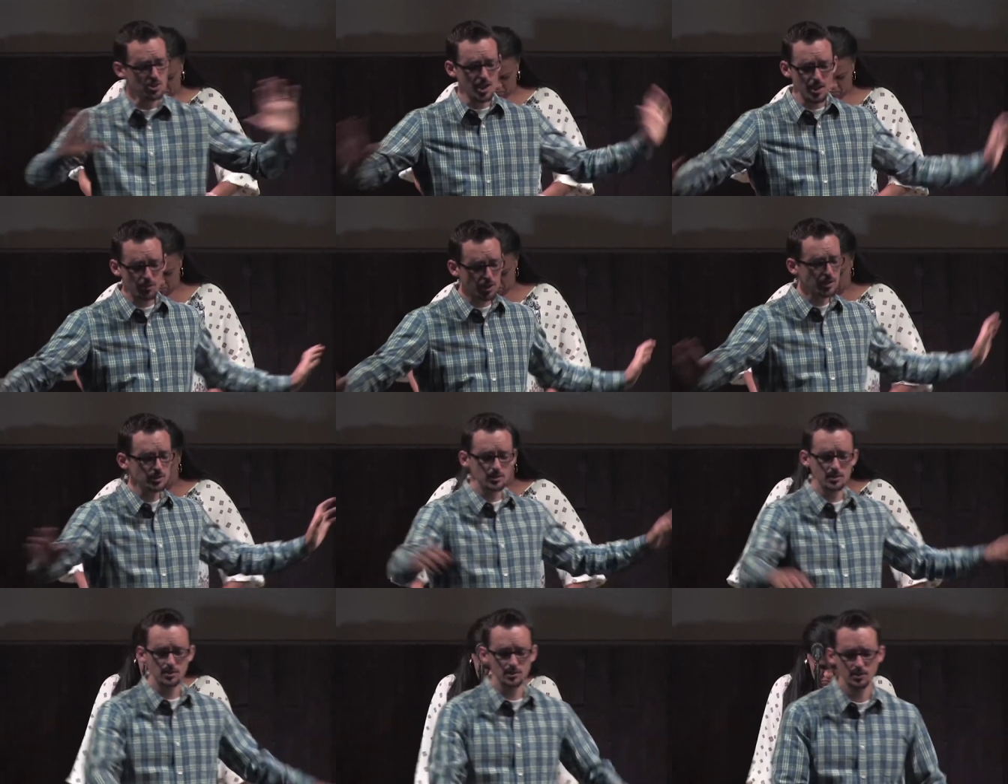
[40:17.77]
Savior.
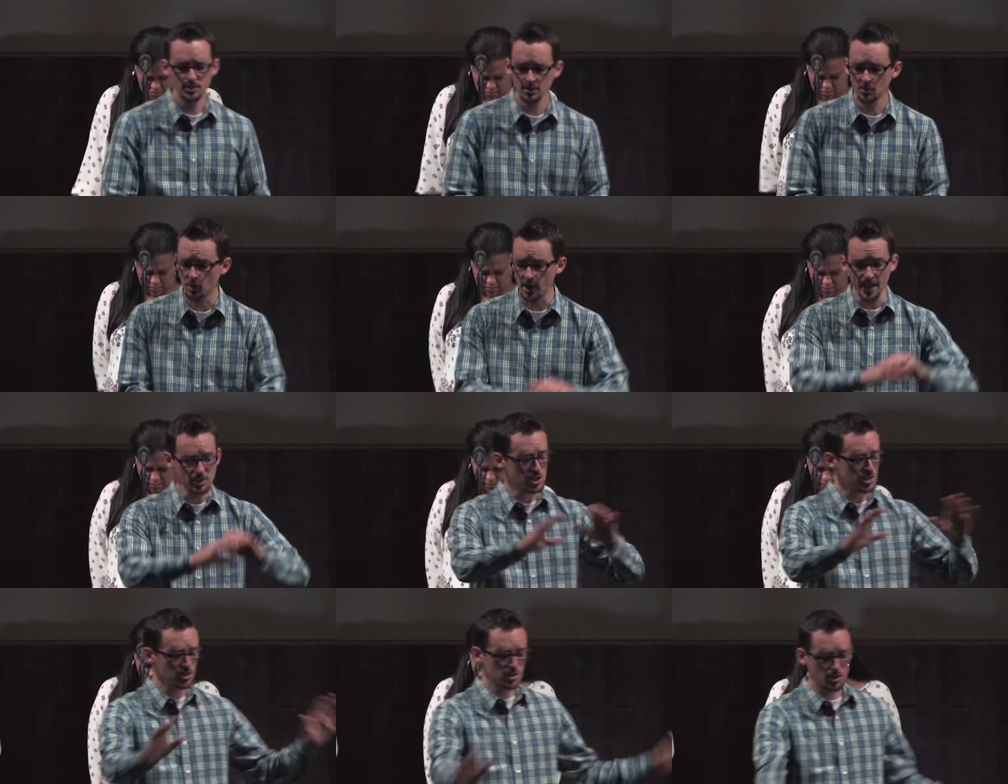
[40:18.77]
We're not
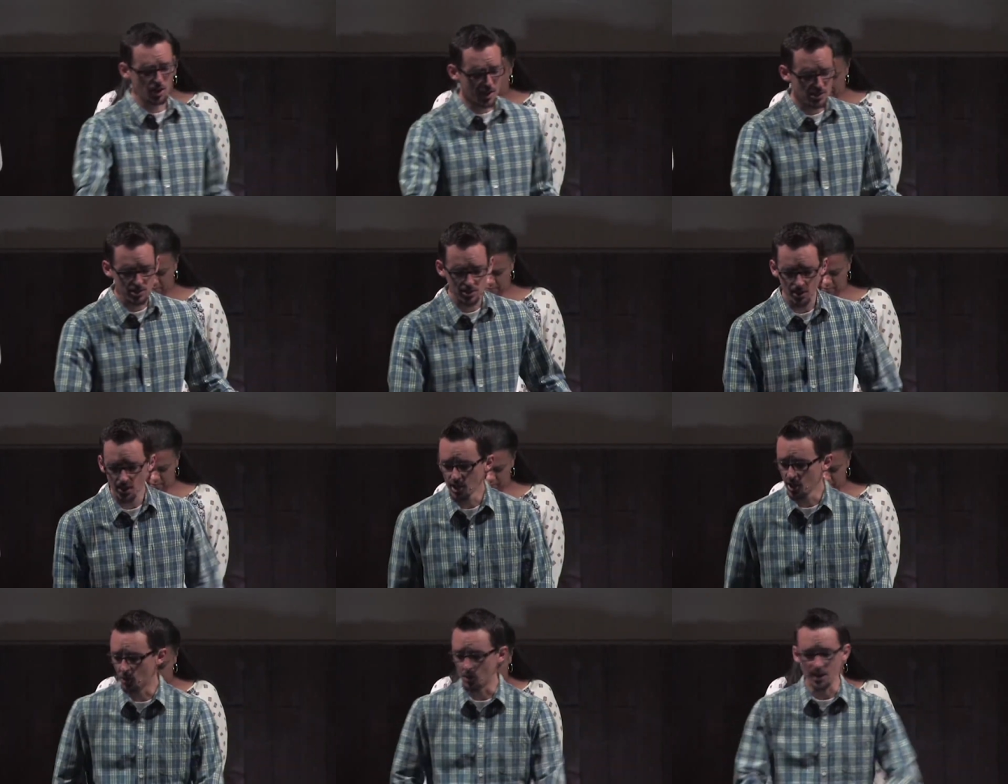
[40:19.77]
Jesus Christ.
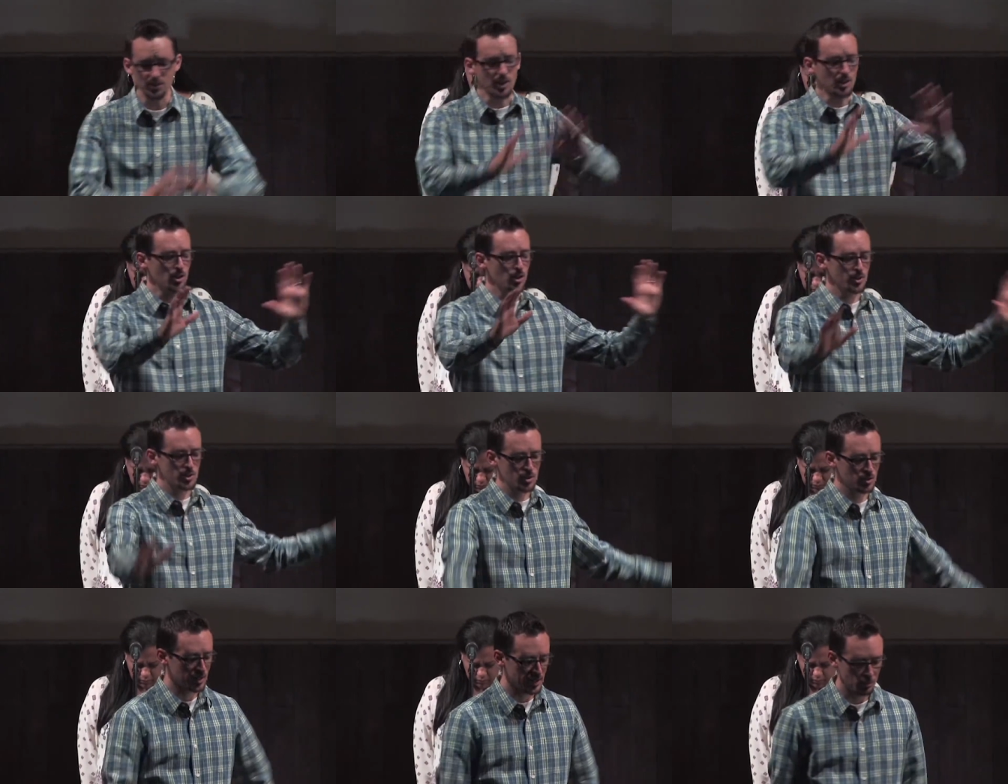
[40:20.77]
We're not the hero of the
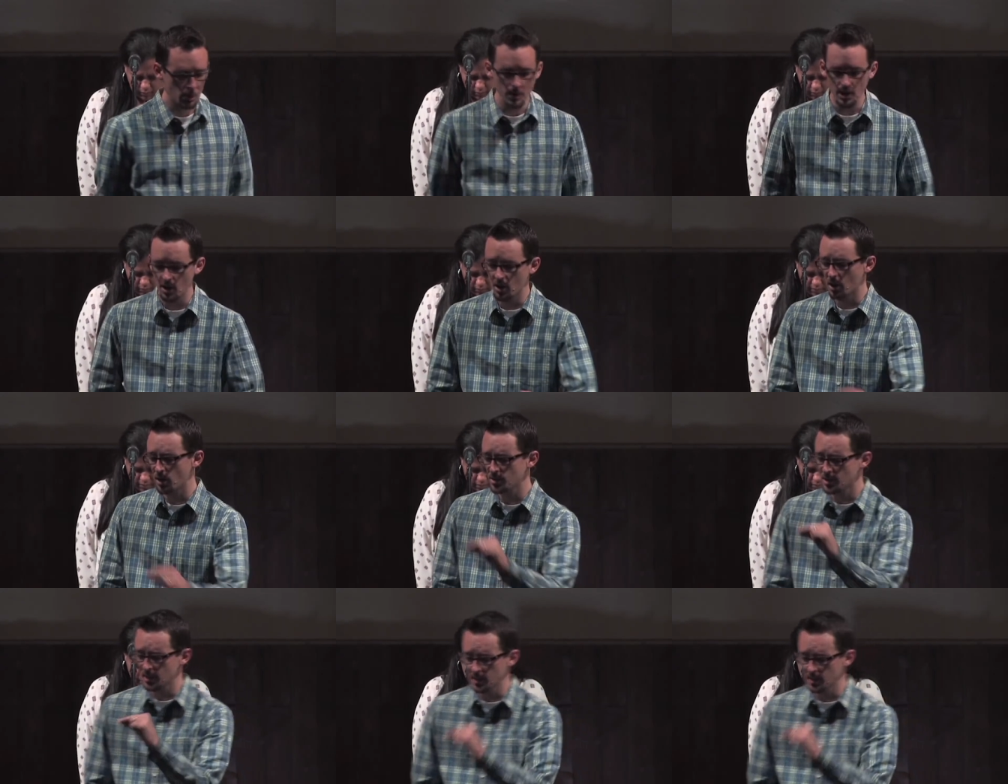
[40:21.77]
story, but we are called to